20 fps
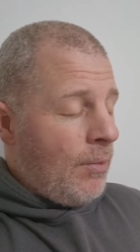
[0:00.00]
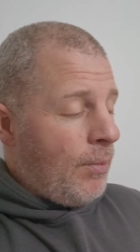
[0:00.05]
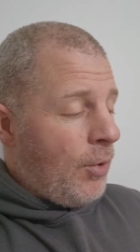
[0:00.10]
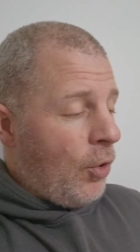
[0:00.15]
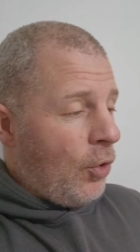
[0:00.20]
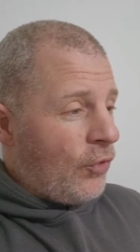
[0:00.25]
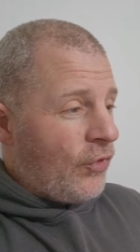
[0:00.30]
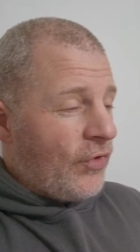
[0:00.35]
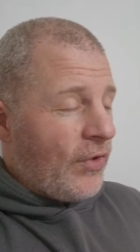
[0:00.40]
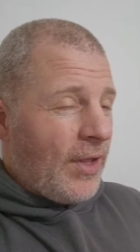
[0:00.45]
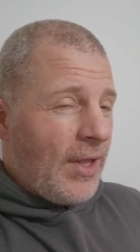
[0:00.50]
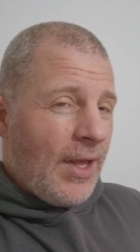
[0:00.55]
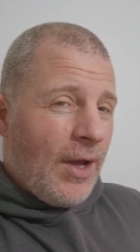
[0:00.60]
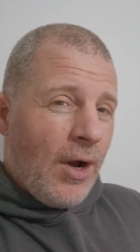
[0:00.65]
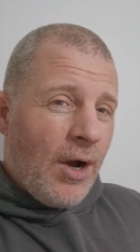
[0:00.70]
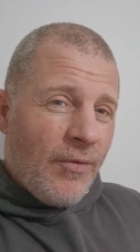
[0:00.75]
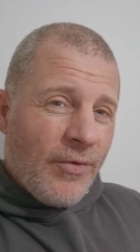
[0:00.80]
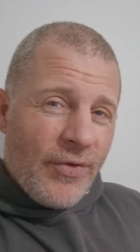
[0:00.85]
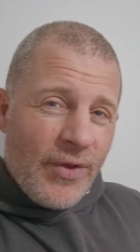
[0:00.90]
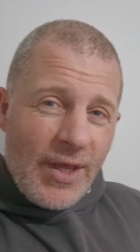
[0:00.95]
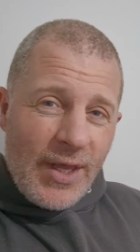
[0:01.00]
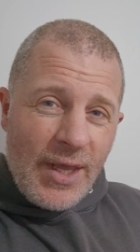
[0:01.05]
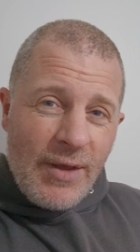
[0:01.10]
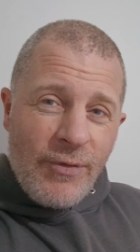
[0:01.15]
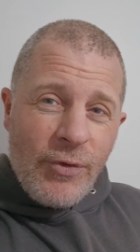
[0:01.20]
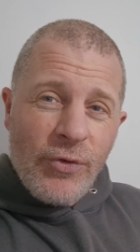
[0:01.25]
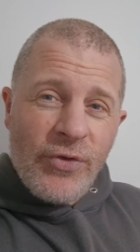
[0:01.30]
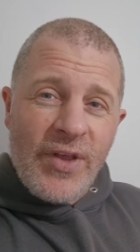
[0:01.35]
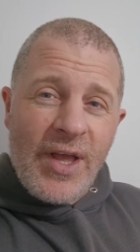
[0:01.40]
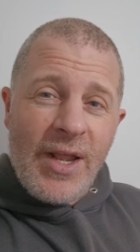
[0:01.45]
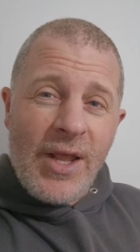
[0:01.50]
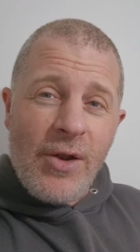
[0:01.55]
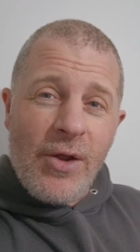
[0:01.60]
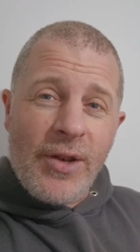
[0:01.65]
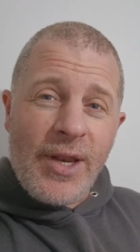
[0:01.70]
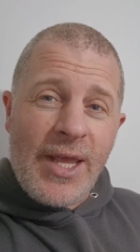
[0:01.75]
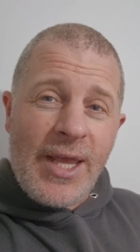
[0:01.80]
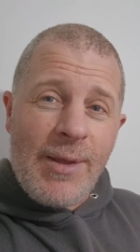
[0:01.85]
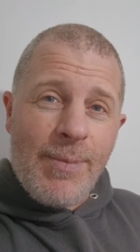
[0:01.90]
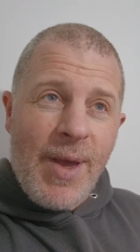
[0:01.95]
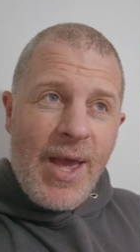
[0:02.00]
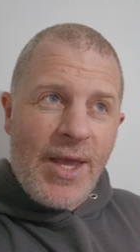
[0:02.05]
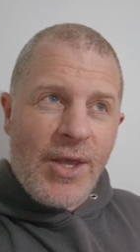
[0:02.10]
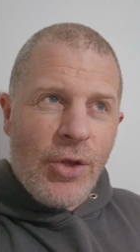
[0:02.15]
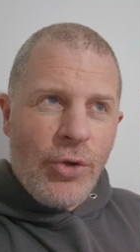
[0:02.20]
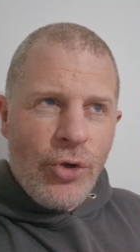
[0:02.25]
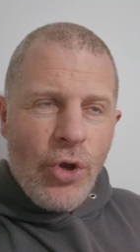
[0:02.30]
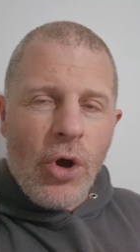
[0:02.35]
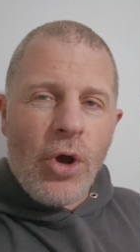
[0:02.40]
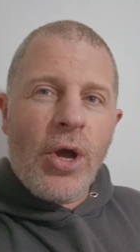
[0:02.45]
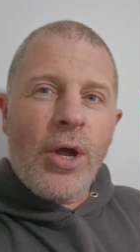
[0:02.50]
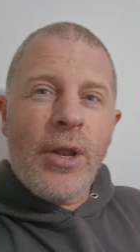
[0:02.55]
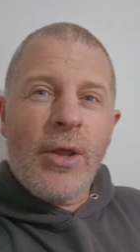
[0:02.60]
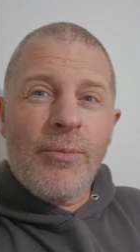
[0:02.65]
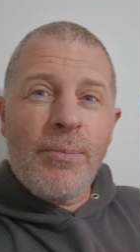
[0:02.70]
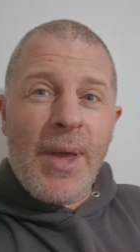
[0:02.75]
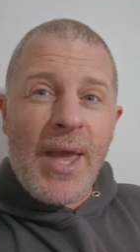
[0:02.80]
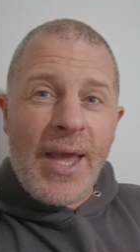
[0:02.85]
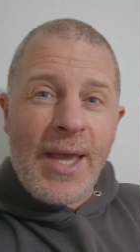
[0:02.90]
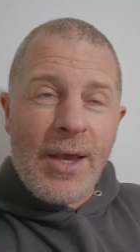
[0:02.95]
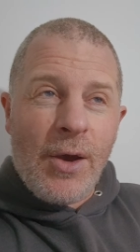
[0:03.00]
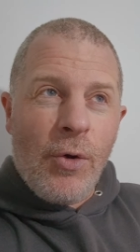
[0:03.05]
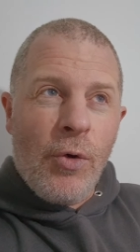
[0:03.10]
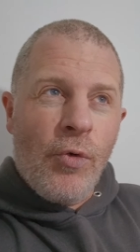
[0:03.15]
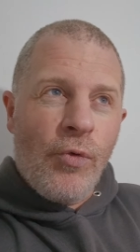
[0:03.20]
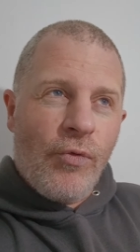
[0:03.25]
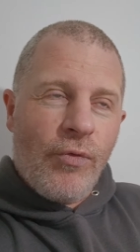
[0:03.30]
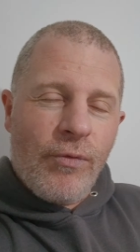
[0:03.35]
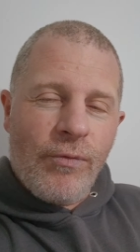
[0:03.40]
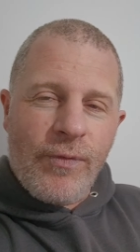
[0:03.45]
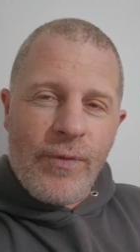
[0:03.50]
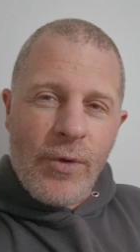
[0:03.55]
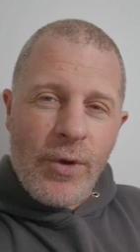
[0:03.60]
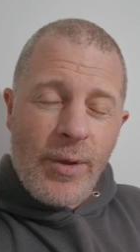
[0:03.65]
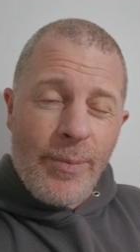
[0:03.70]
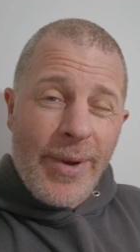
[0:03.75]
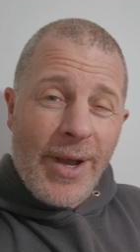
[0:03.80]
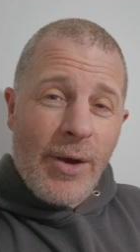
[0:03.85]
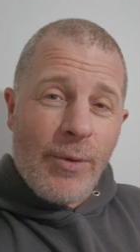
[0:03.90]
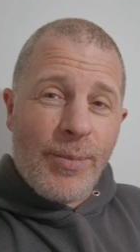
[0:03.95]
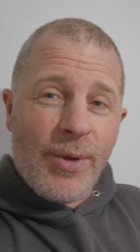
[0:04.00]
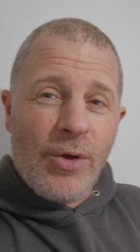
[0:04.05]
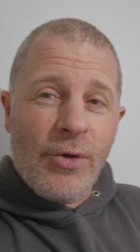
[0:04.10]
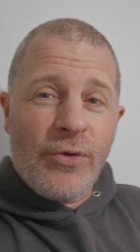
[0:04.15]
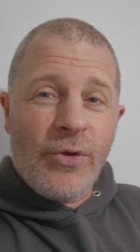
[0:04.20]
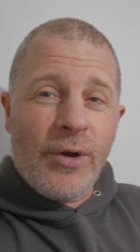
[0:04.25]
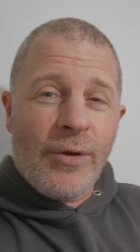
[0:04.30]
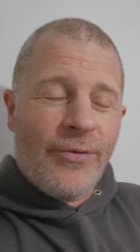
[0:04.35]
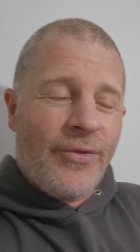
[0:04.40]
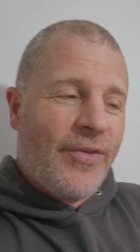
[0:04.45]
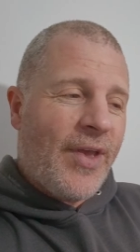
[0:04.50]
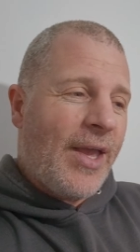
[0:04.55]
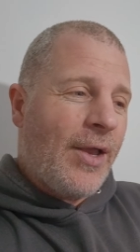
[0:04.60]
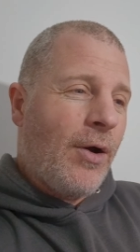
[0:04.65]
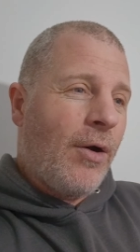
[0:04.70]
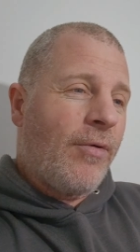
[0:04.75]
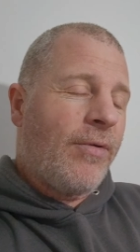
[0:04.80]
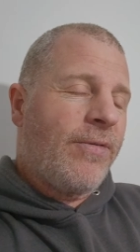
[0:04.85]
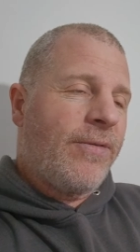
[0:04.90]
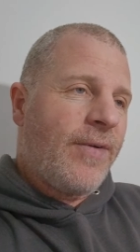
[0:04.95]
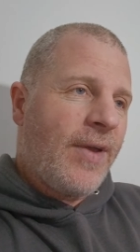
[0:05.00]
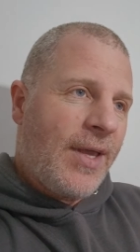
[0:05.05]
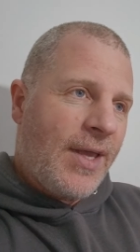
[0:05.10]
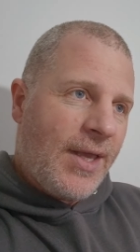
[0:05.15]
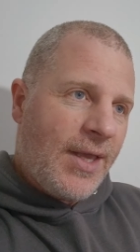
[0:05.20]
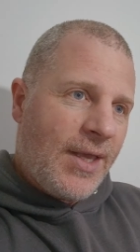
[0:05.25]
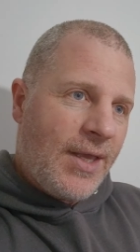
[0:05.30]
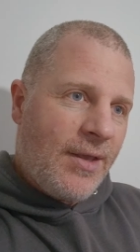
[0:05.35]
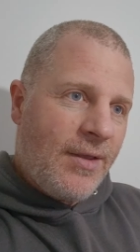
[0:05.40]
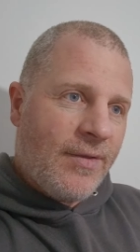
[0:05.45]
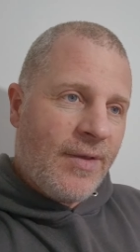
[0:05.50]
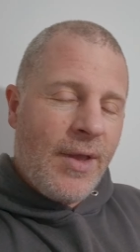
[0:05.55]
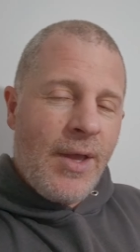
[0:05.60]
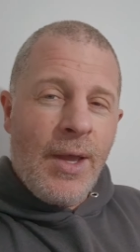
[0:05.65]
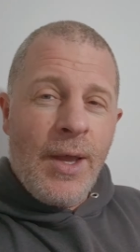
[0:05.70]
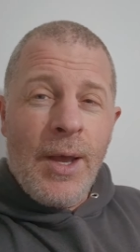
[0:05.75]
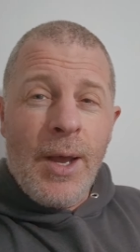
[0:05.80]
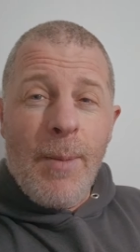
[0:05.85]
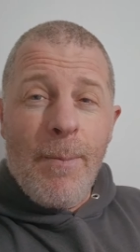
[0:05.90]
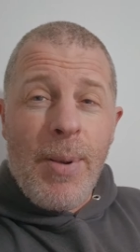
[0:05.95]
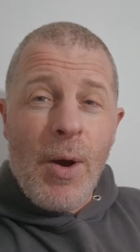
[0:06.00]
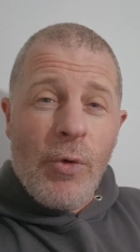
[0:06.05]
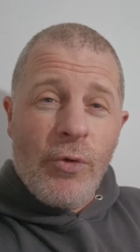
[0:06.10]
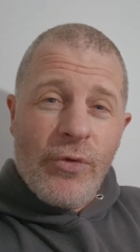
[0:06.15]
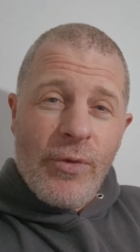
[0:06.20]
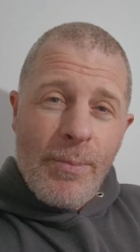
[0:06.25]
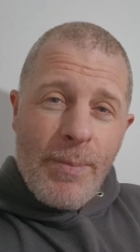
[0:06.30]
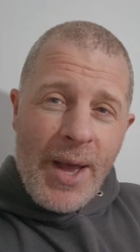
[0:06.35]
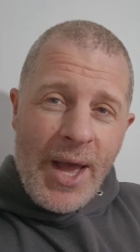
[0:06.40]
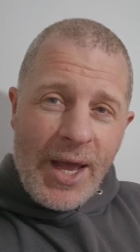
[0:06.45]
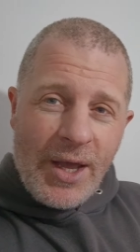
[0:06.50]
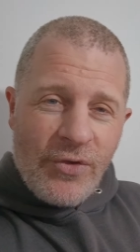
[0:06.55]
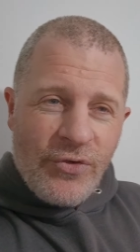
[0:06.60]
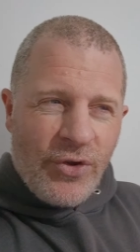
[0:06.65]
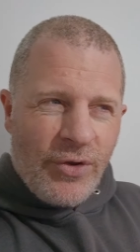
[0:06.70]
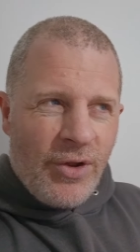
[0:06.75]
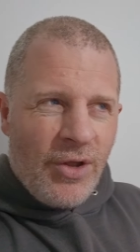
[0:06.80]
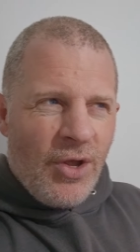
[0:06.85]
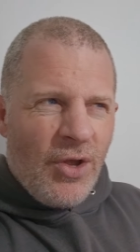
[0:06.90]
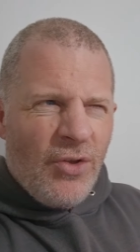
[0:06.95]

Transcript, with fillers: but obviously if you're selling on ebay you're not going to make 130 pound because you have to take off fees and post and packaging